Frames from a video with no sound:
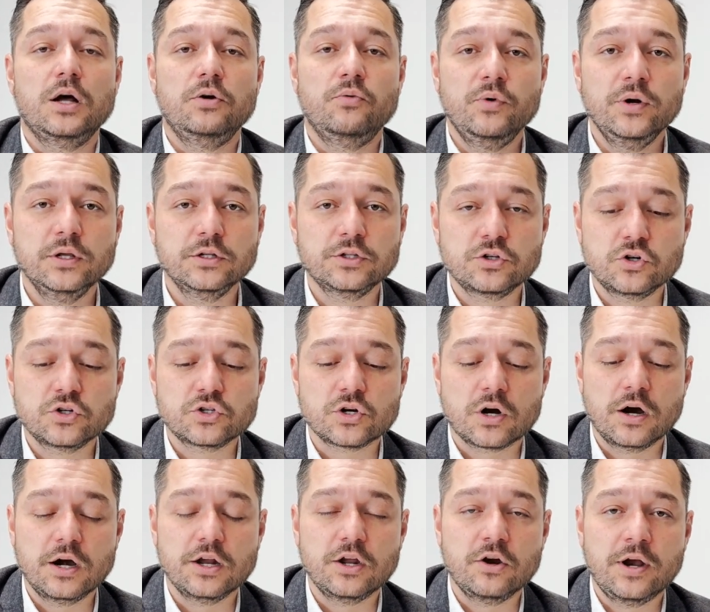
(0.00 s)
Realtors
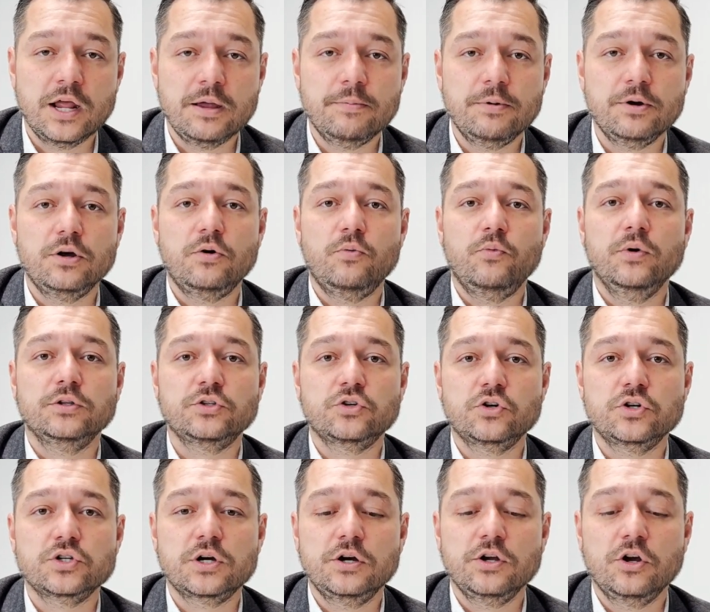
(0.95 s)
are in your neighborhood,
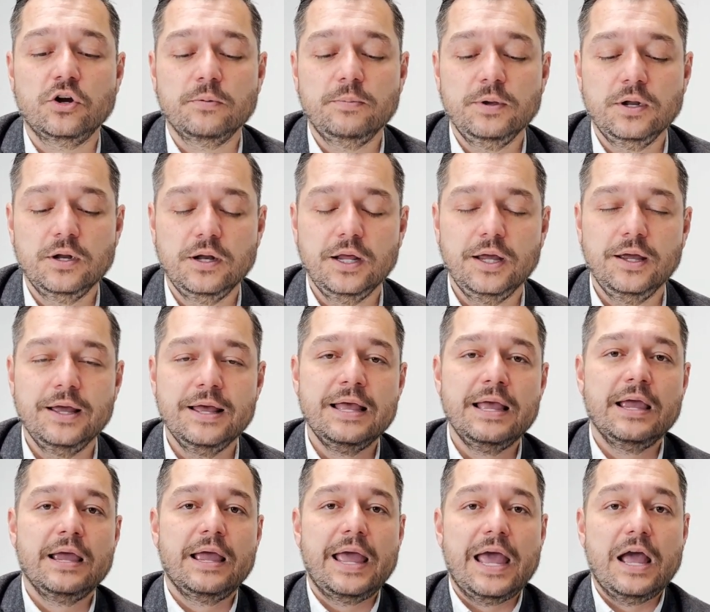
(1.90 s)
realtors are in your community,
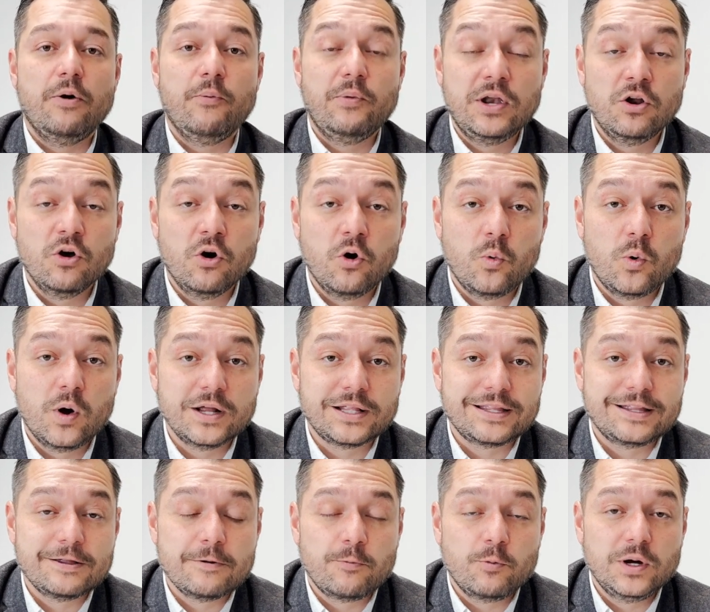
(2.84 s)
and we know
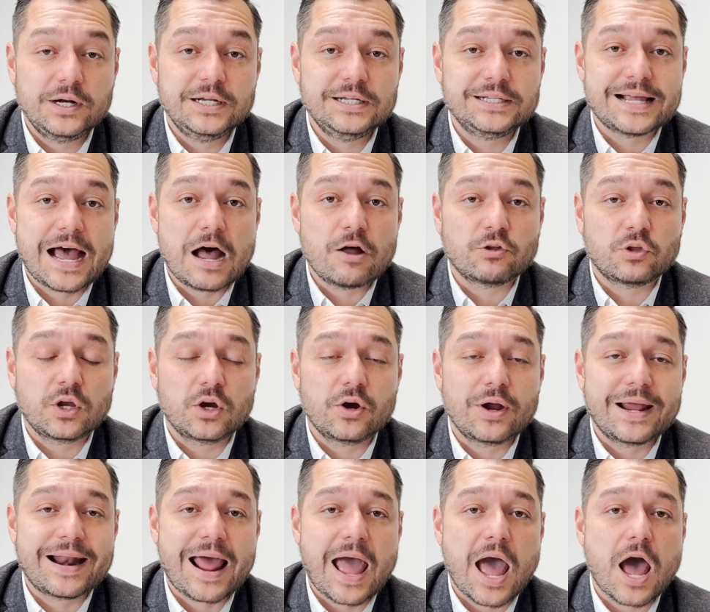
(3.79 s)
what is out there
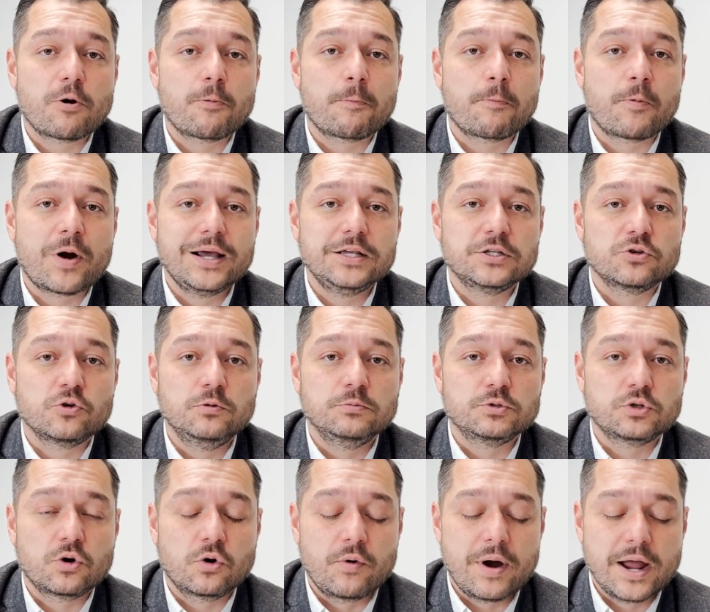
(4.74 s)
and how to price
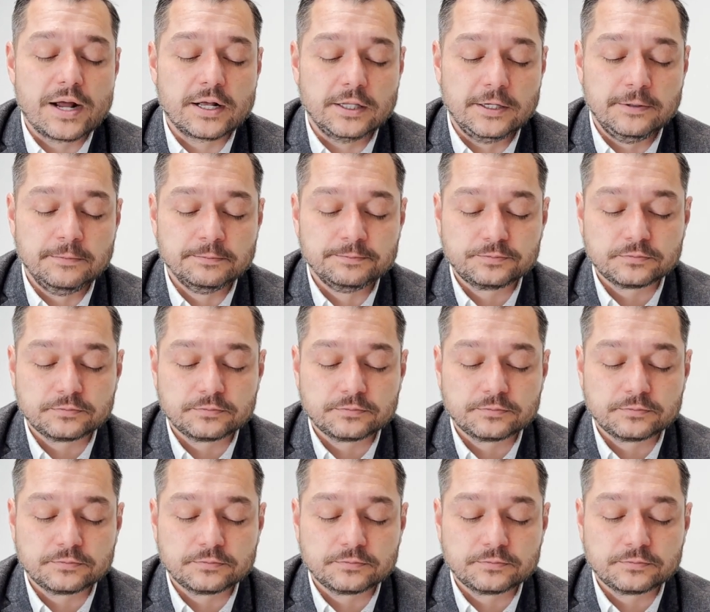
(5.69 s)
homes correctly.